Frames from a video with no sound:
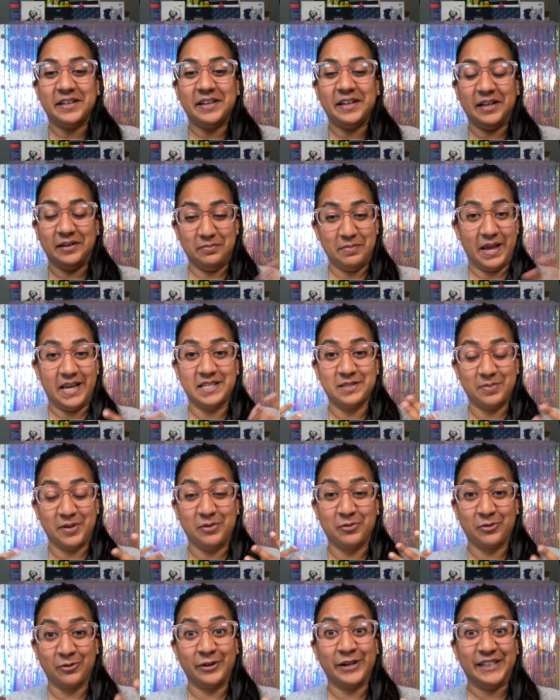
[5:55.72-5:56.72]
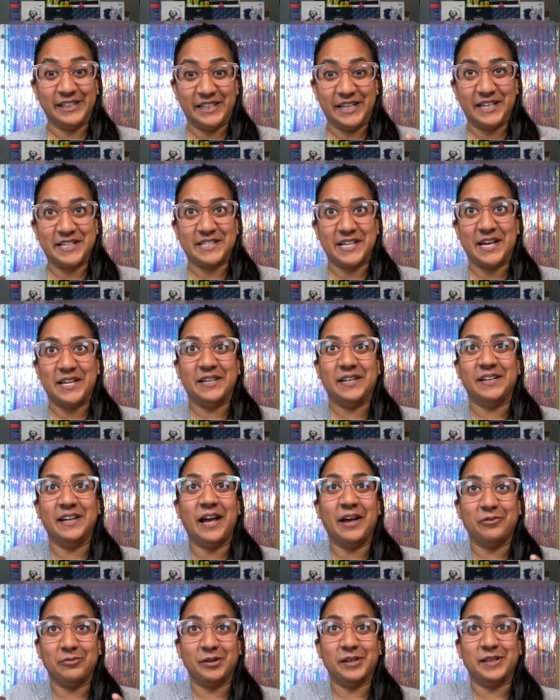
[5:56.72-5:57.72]
it makes me really excited
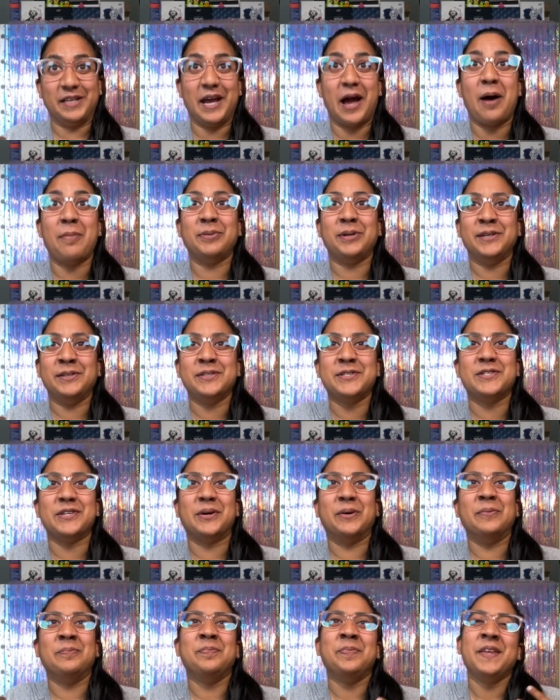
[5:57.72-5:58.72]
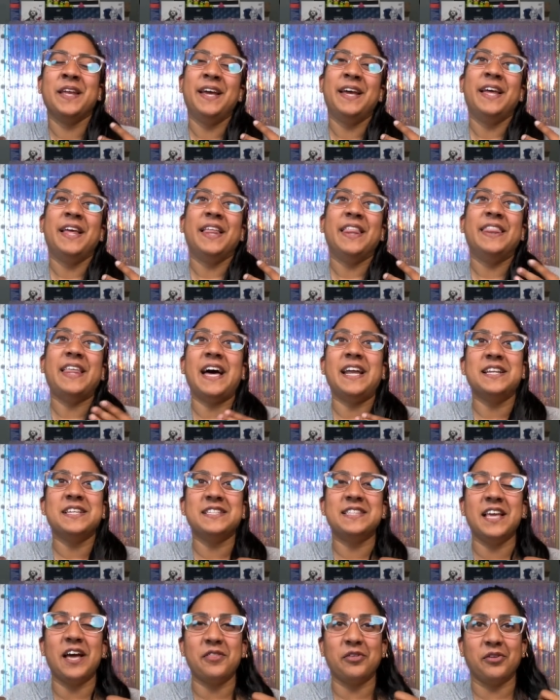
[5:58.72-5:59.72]
and really happy. So that
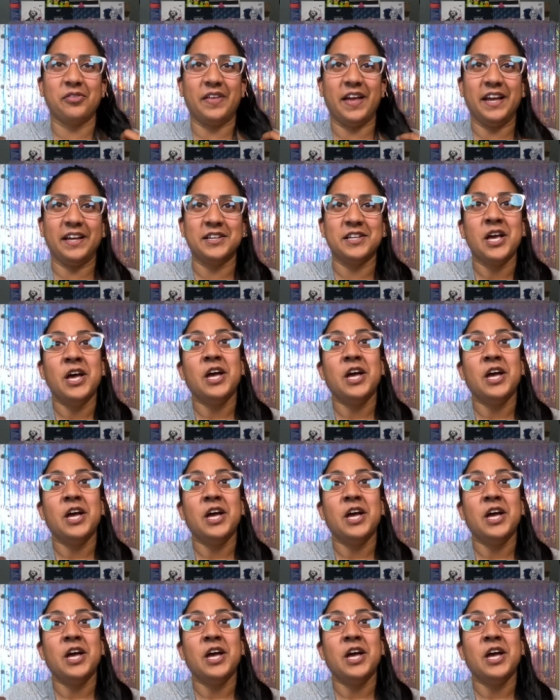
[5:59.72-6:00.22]
is the other thing.